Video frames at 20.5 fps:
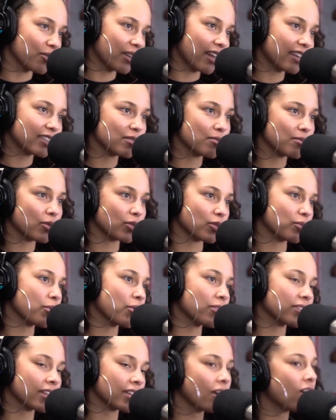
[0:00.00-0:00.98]
That's the most right.
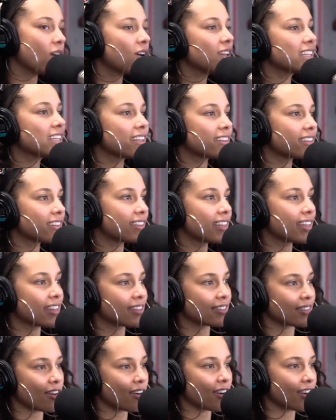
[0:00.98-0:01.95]
important thing. All the other
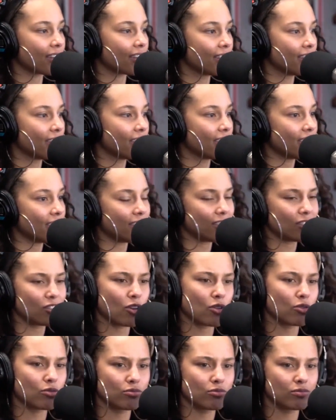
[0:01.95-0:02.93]
things are, you
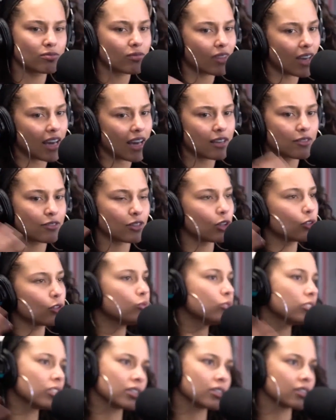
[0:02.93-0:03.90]
know, kind of
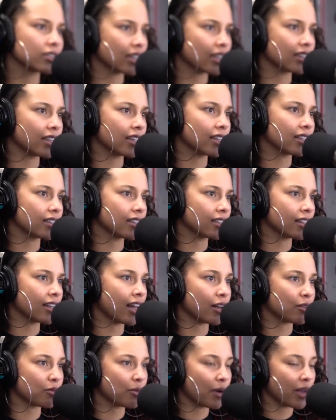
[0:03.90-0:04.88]
illusions, I think, mm in a
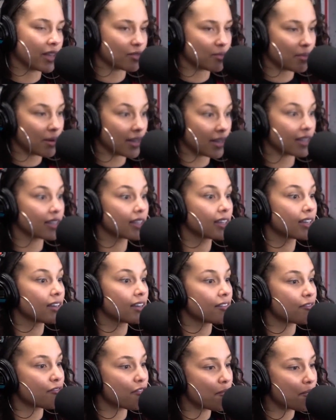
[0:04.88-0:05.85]
lot of ways. But
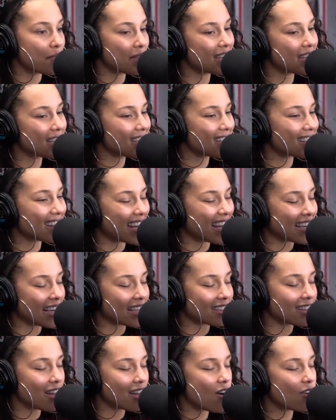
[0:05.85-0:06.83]
for me, like
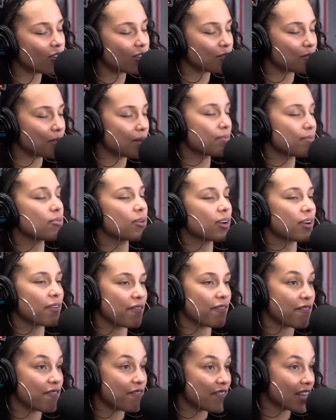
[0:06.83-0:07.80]
as long as people
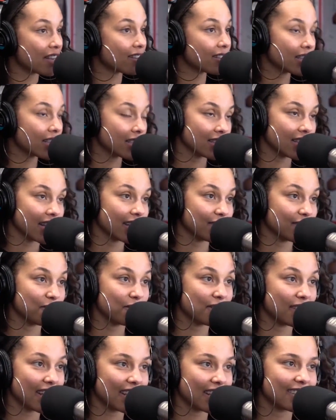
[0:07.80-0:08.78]
can feel it, like you
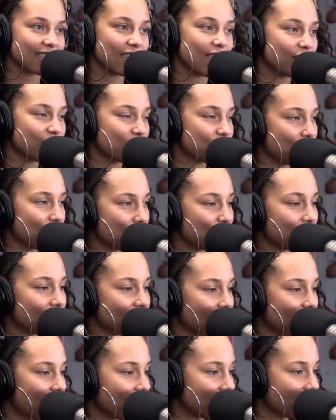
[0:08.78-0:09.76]
said, as long as people
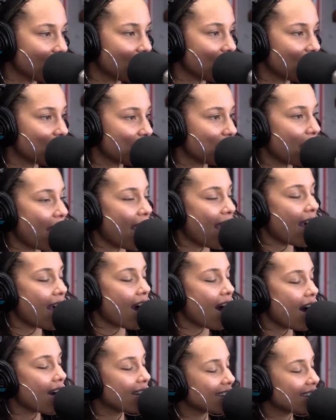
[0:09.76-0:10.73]
are like, I
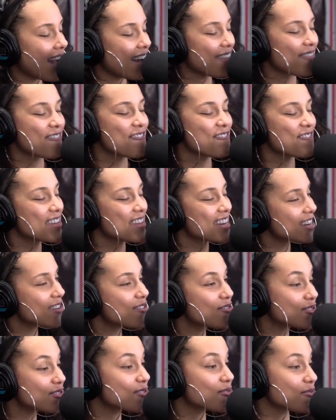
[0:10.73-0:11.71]
un- I
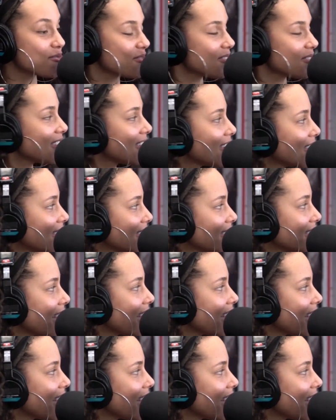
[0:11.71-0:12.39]
feel you. Mm.